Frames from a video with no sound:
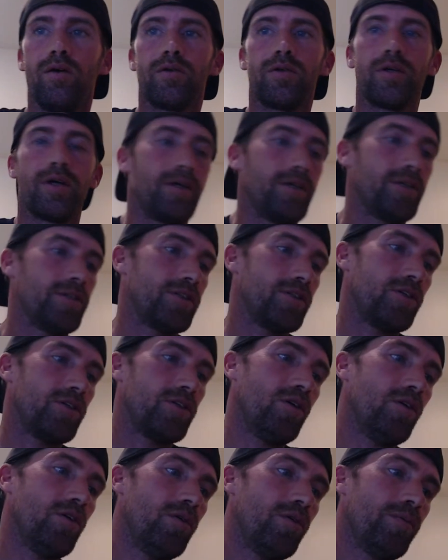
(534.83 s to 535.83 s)
Okay,
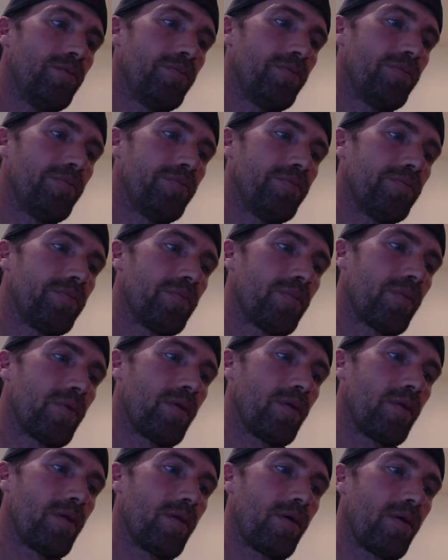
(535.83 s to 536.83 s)
so
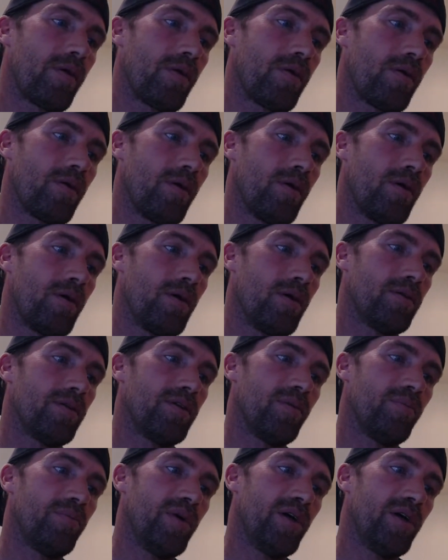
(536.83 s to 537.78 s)
the